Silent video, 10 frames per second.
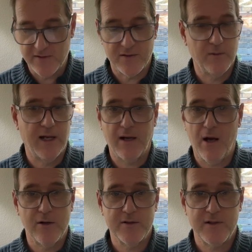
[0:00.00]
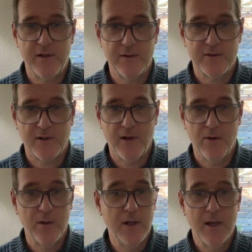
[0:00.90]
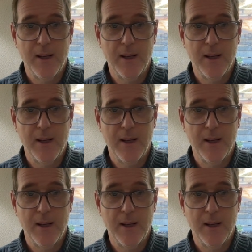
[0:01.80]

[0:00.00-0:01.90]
So like hundreds of years ago,